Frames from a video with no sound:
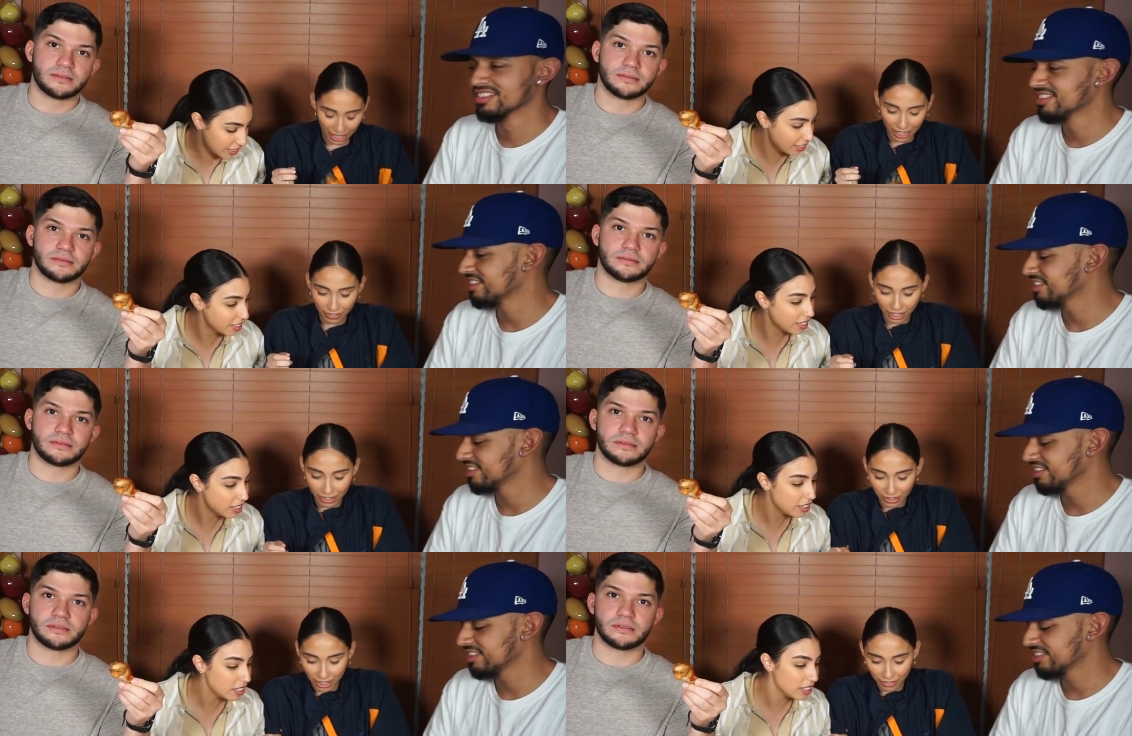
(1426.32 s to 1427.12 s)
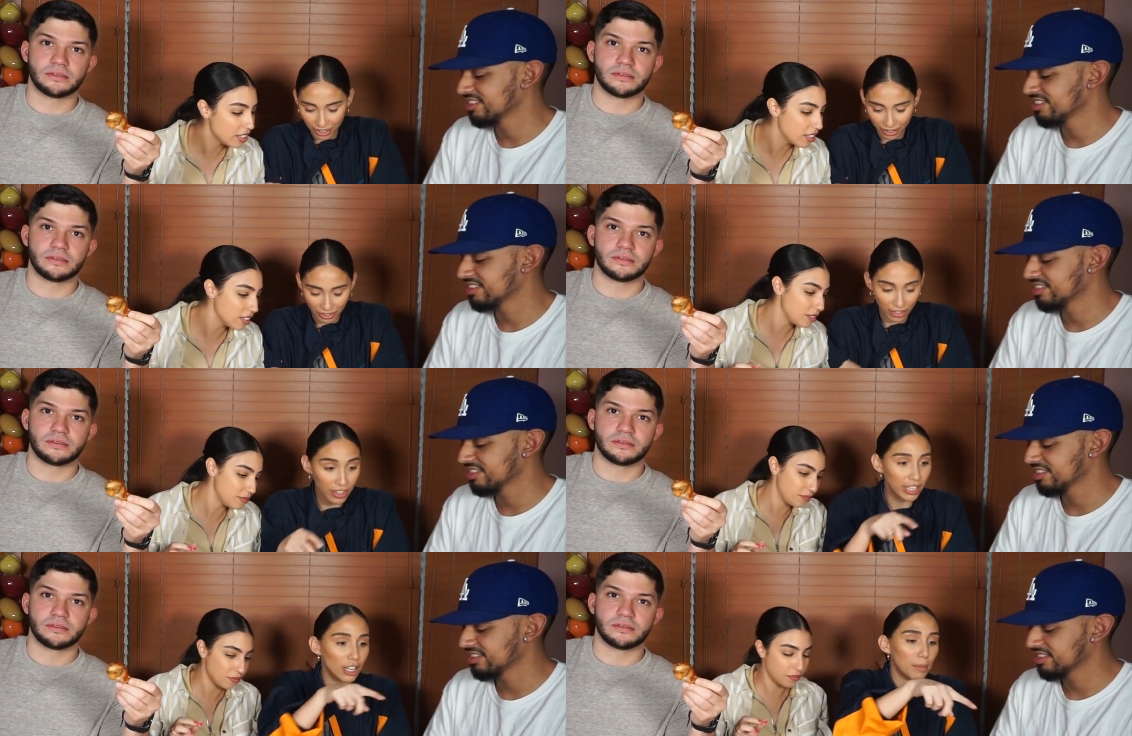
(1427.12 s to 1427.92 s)
Speaker 1: I have, I have, I have, I have, I
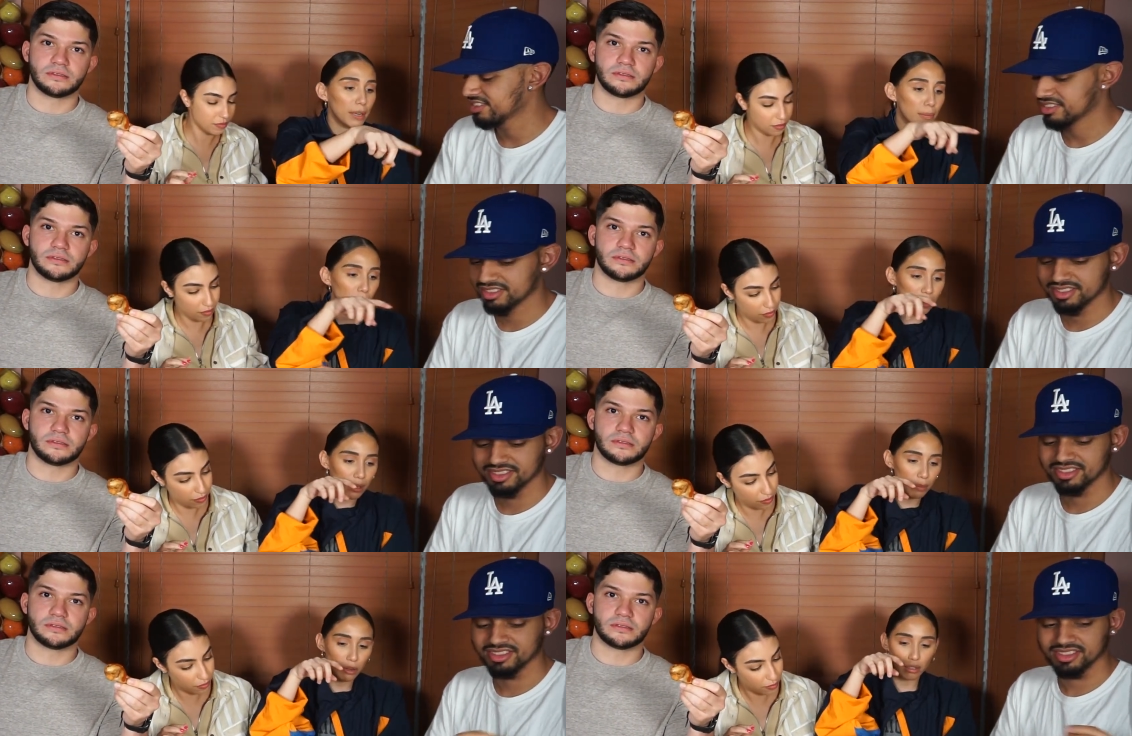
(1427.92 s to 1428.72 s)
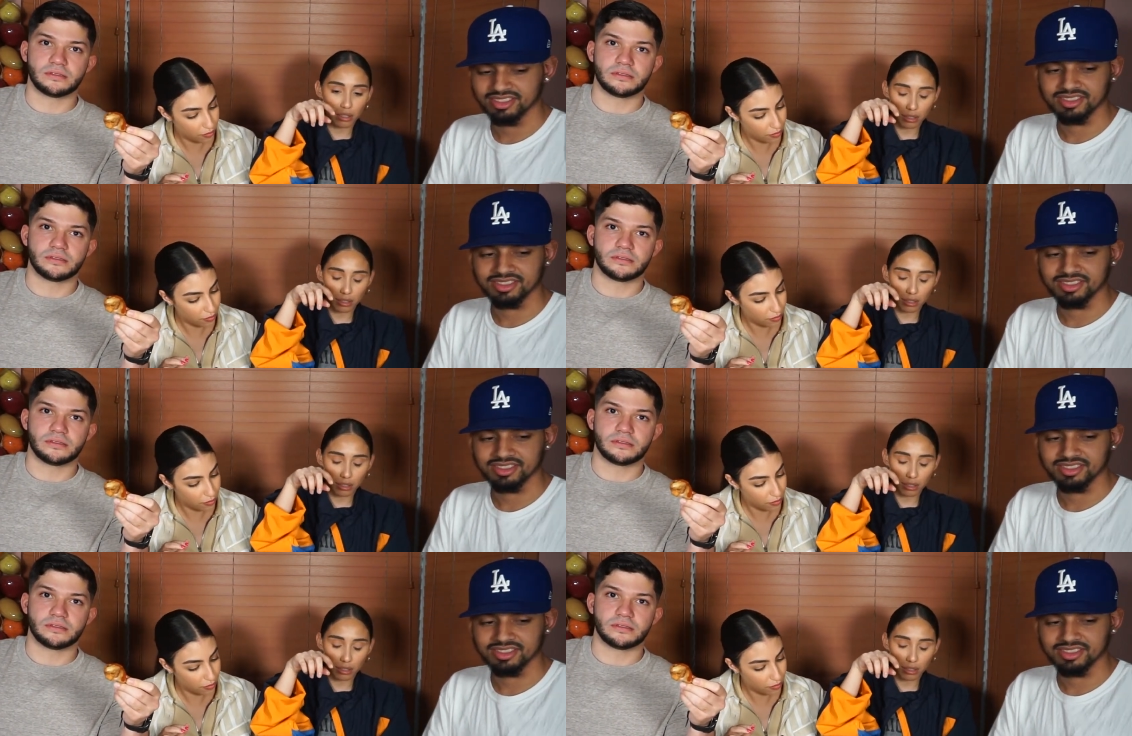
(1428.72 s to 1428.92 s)
have. Can you please pour me some milk?